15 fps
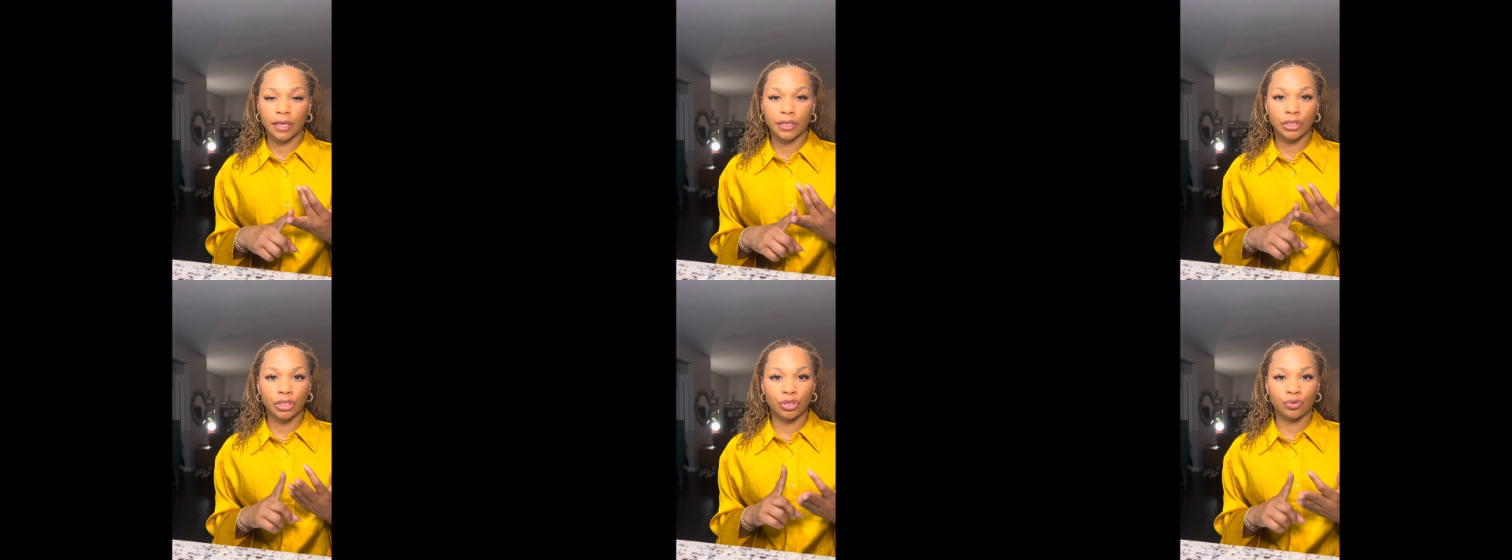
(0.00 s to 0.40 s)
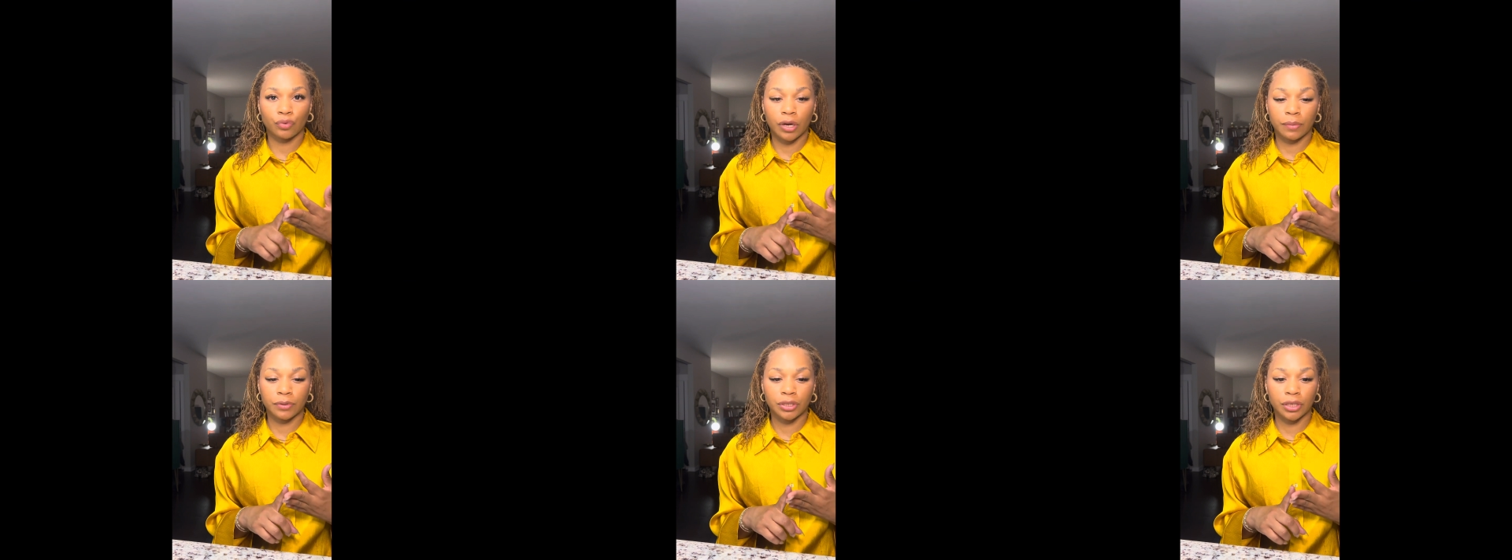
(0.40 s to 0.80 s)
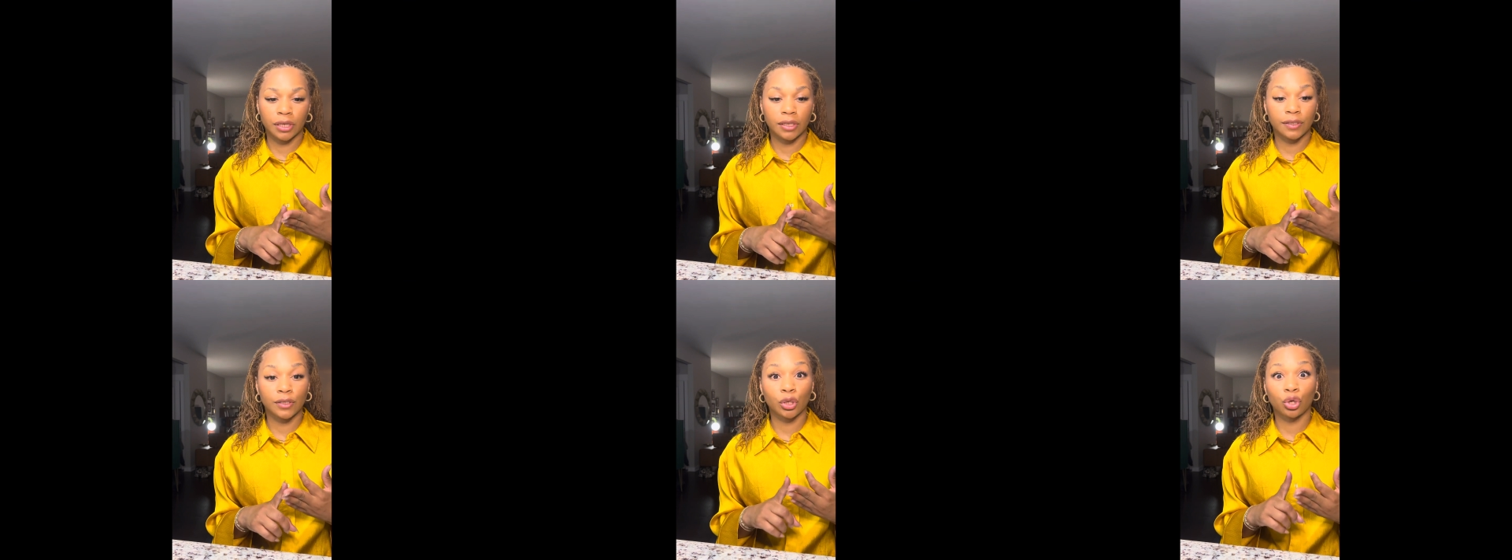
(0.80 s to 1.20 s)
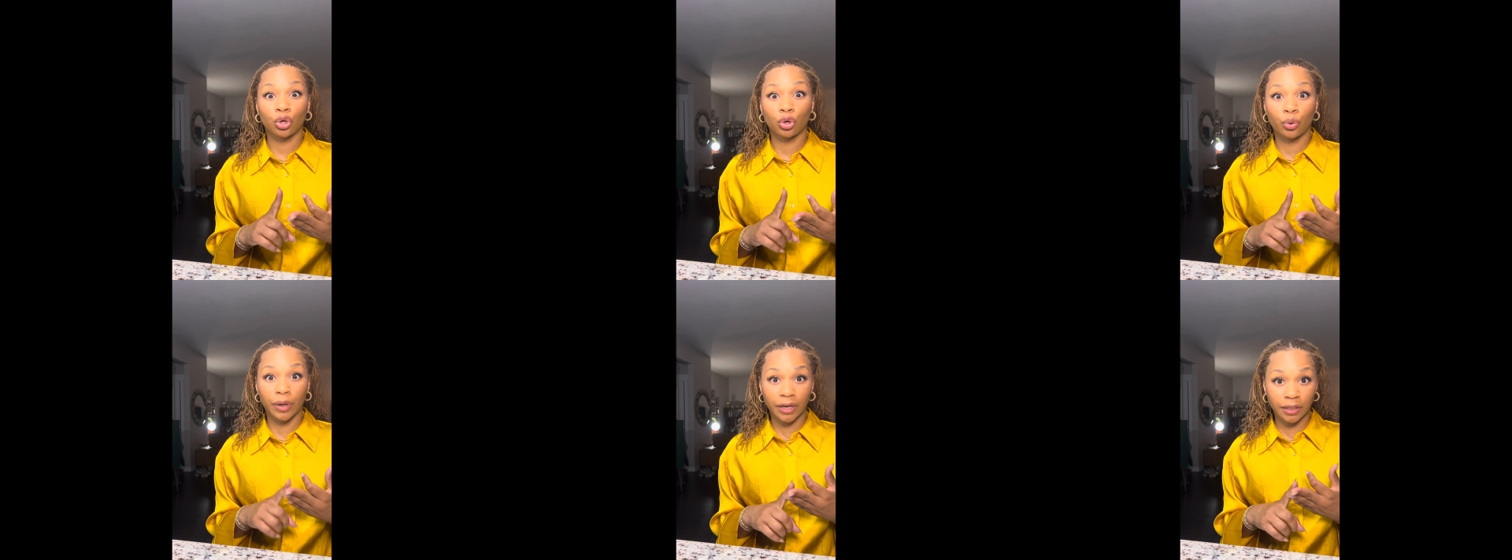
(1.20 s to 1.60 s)
and disruptions
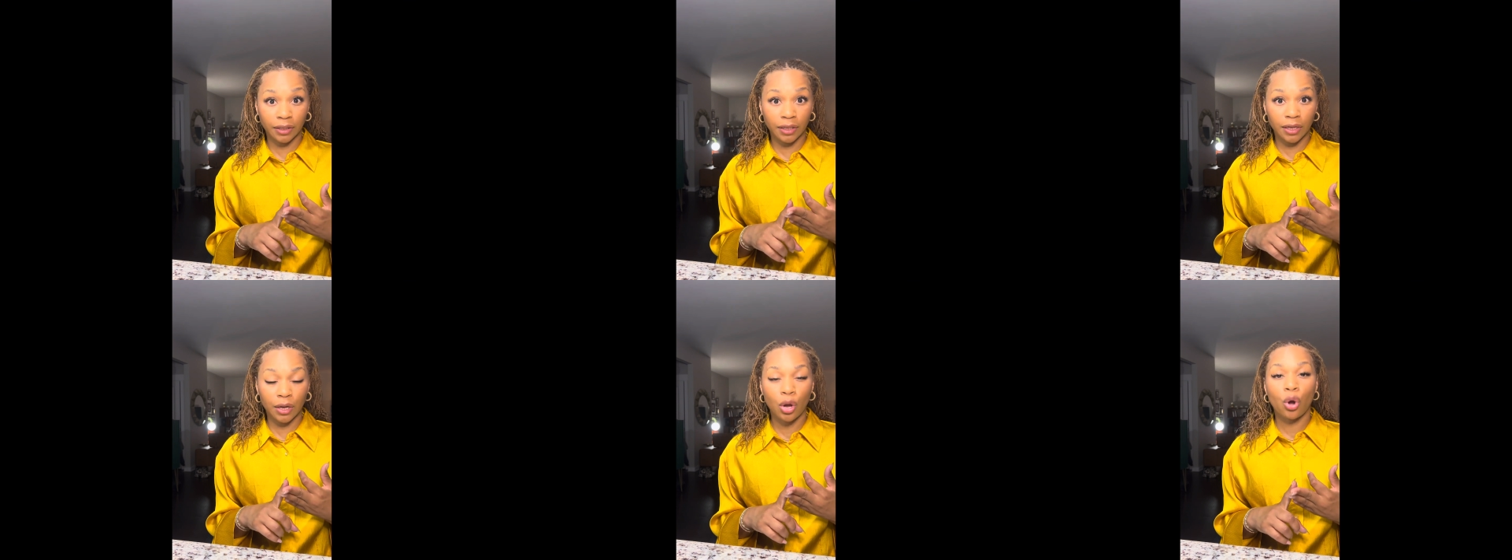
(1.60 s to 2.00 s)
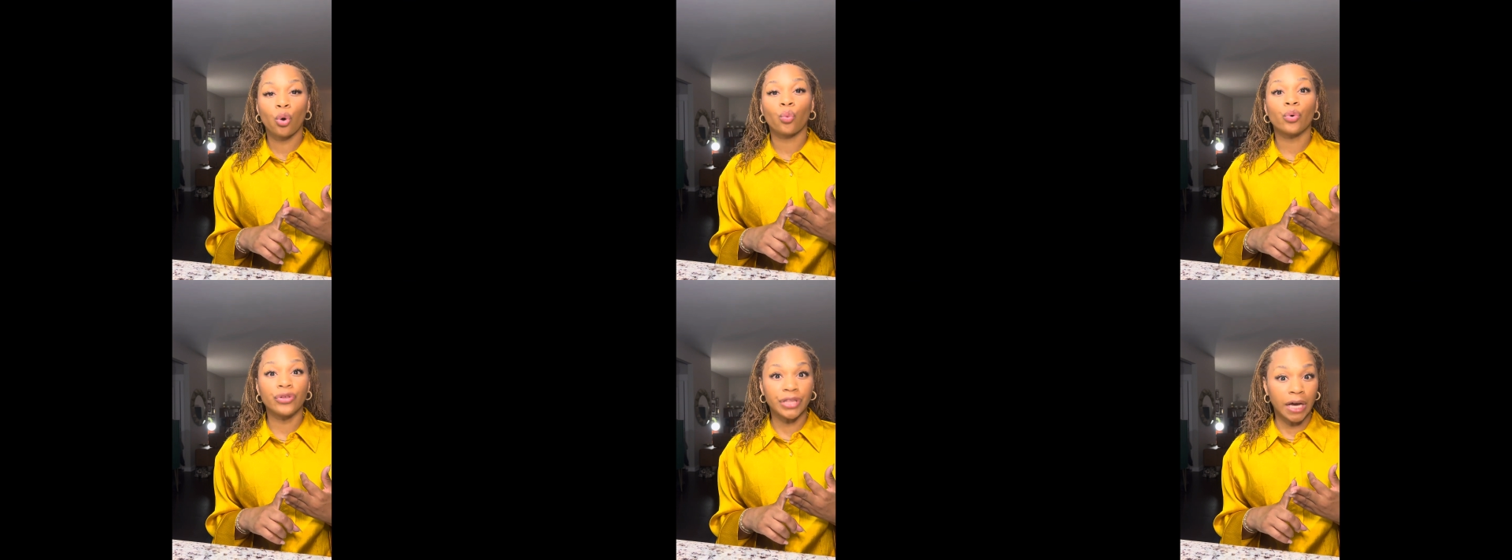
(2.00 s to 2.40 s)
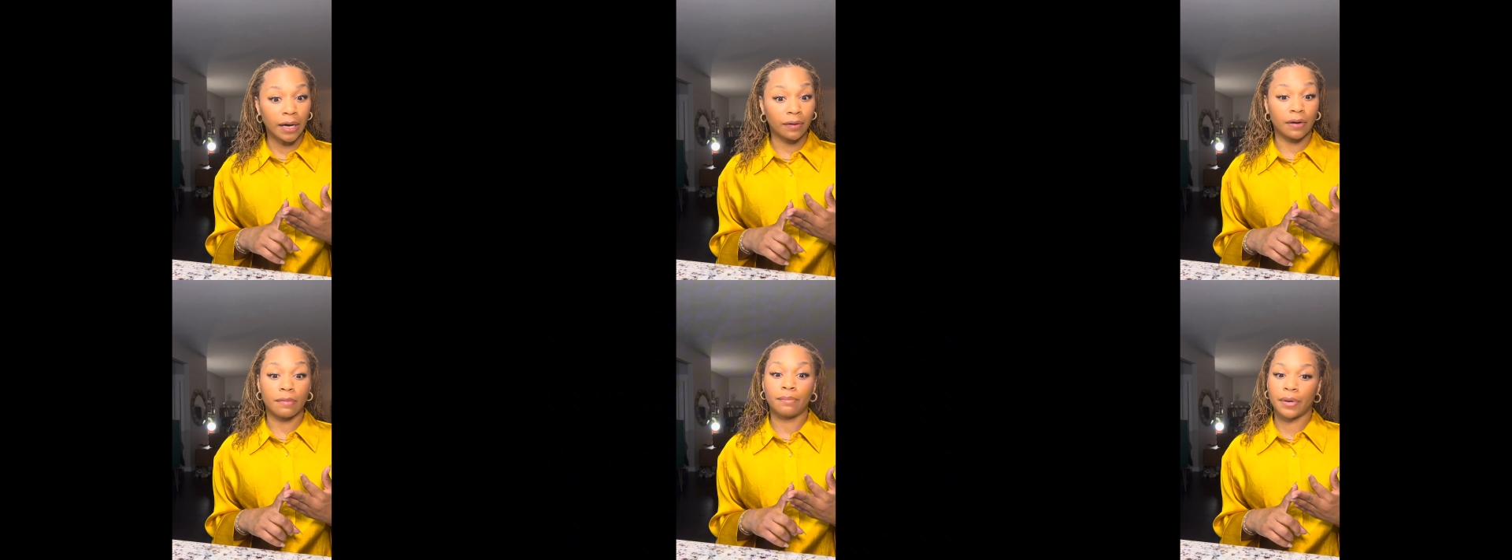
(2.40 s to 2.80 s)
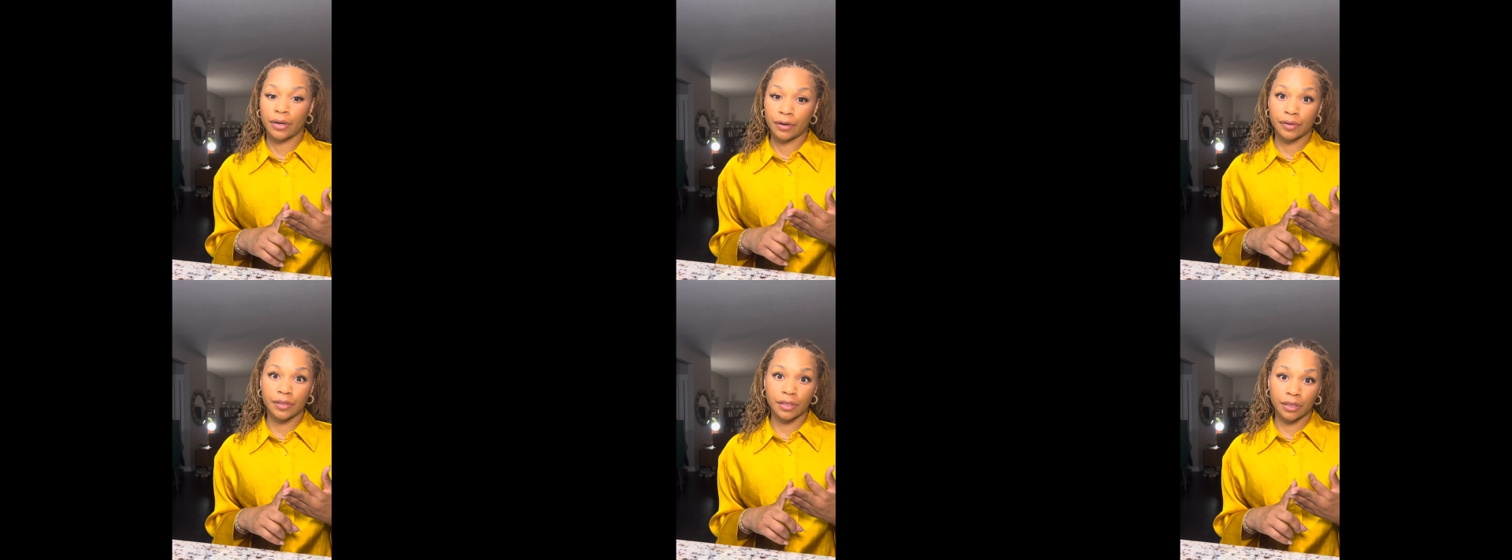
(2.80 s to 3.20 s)
quickly without
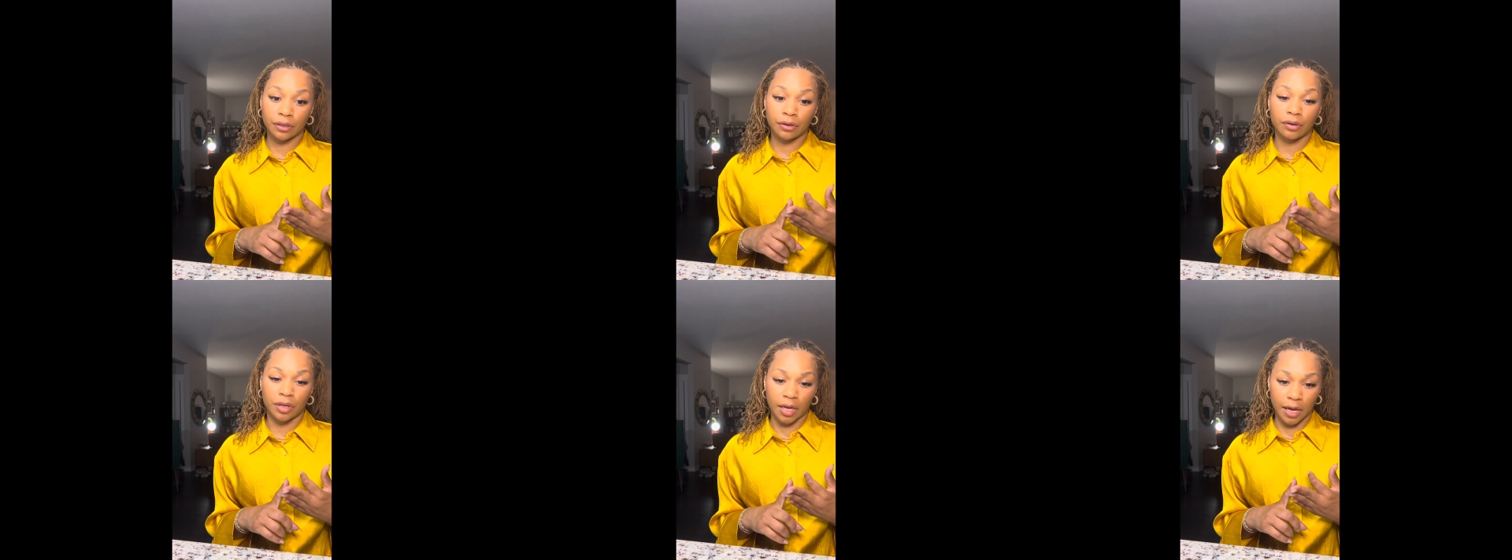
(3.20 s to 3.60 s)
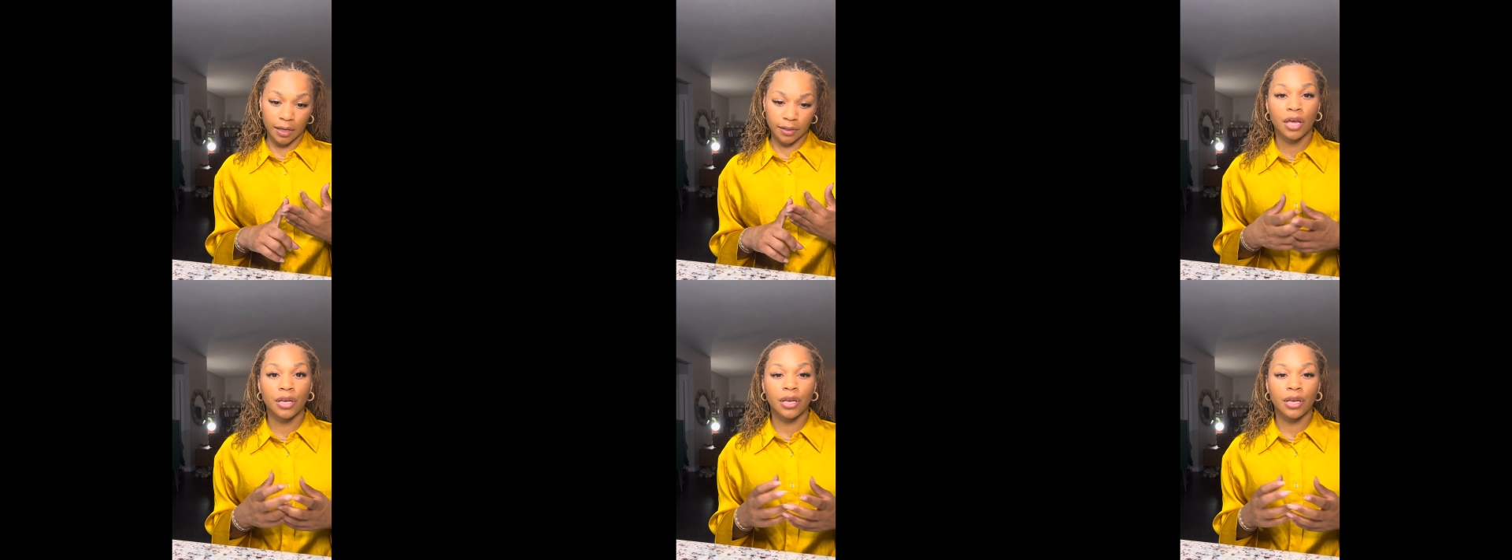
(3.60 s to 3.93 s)
embarrassing your guests.